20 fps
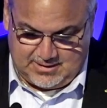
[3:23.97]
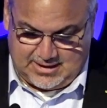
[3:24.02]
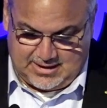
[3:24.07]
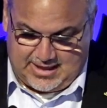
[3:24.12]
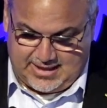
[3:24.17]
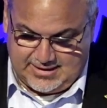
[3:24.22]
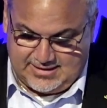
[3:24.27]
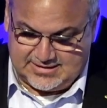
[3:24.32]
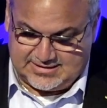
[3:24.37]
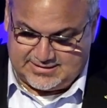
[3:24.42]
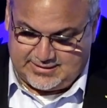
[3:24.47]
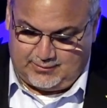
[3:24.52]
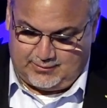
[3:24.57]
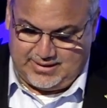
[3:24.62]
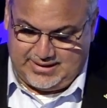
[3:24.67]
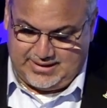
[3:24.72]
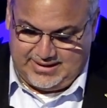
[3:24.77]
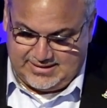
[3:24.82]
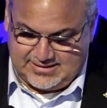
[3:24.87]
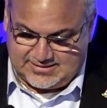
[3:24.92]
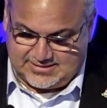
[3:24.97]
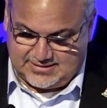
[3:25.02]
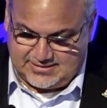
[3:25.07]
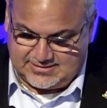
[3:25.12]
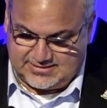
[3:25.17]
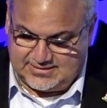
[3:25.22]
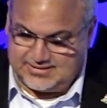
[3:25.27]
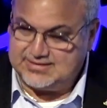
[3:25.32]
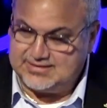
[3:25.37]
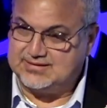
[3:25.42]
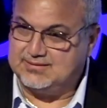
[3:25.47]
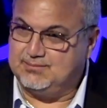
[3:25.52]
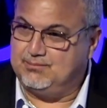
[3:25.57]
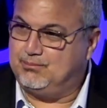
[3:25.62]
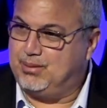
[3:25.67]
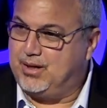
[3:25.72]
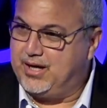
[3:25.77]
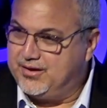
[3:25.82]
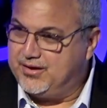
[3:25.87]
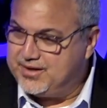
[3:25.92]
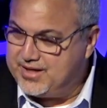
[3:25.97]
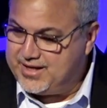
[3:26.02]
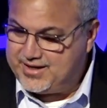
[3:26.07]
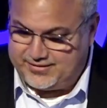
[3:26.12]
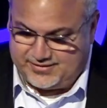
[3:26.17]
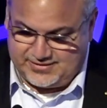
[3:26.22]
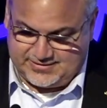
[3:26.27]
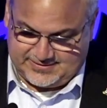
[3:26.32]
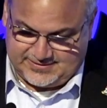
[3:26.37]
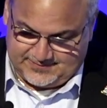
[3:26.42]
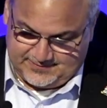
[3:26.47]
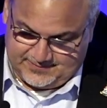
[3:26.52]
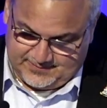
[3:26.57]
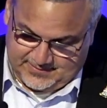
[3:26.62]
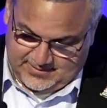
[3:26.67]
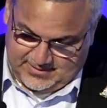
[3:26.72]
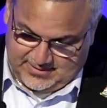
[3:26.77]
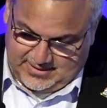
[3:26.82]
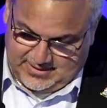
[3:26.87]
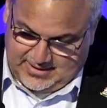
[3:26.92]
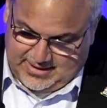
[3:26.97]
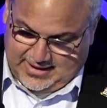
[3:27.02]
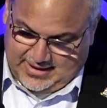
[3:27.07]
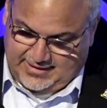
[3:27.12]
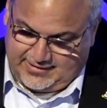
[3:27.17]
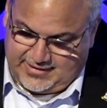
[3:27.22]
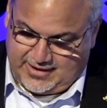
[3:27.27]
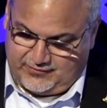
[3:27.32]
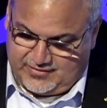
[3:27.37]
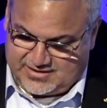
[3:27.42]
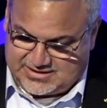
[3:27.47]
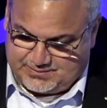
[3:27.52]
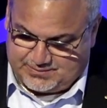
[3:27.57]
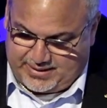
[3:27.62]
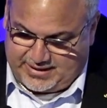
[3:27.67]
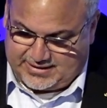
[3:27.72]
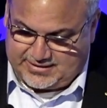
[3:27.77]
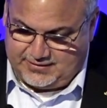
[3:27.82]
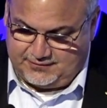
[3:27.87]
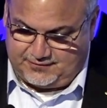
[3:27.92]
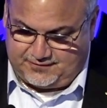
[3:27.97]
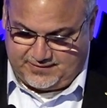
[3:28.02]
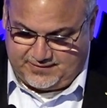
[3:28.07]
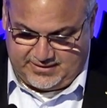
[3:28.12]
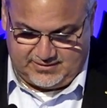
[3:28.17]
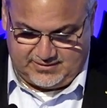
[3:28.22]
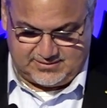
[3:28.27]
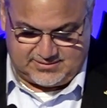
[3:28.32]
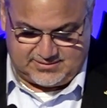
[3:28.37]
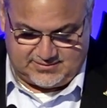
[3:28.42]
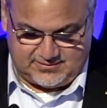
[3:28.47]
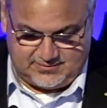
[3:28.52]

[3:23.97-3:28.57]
and in some instances, pioneers in their respective fields,